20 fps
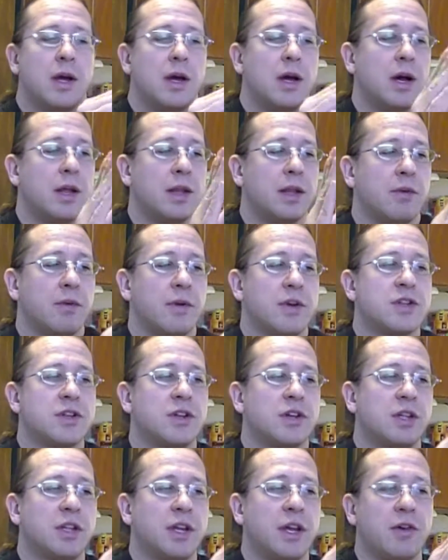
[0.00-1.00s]
Uh, the
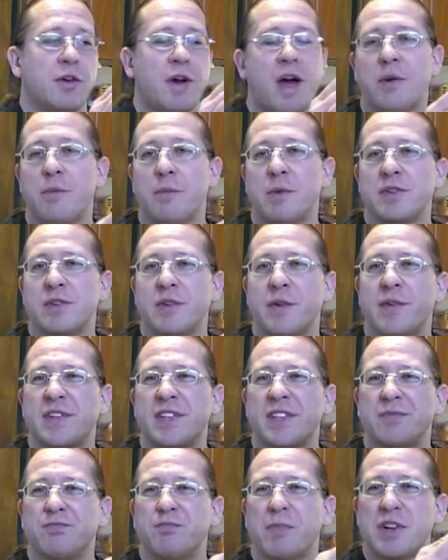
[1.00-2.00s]
original Coleco Adam
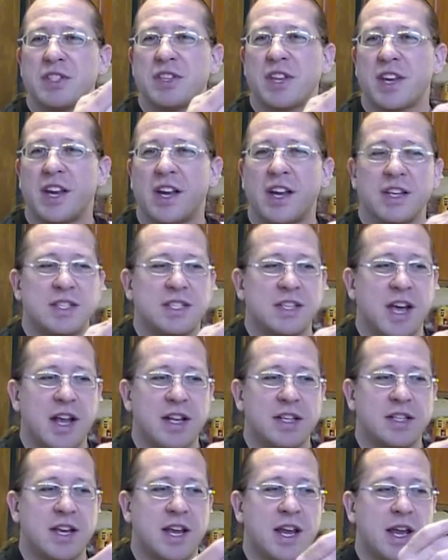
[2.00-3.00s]
was much like a
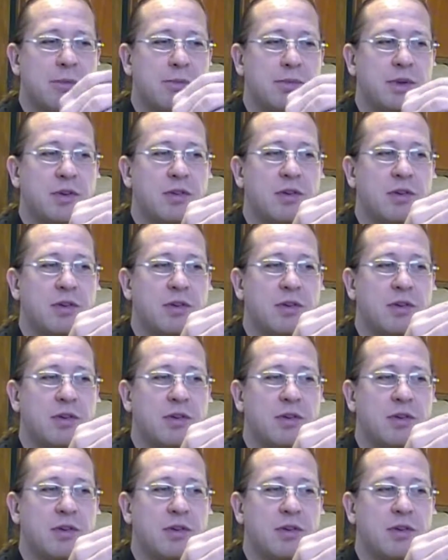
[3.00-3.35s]
cassette tape.